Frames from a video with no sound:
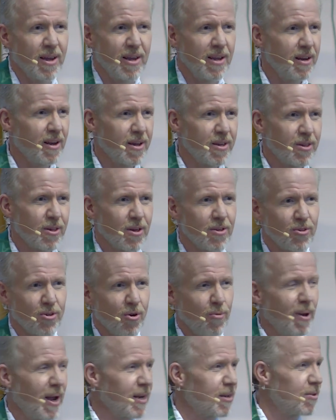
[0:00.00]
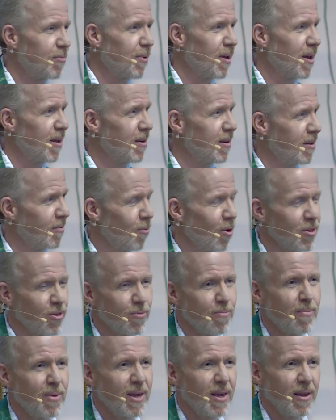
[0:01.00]
Eli says, Go back to bed. It
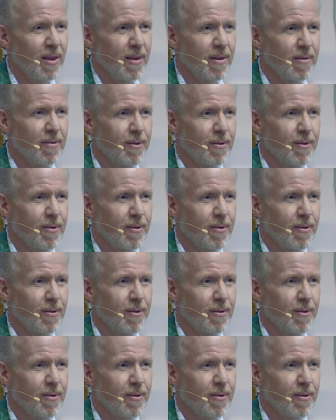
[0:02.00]
wasn't me.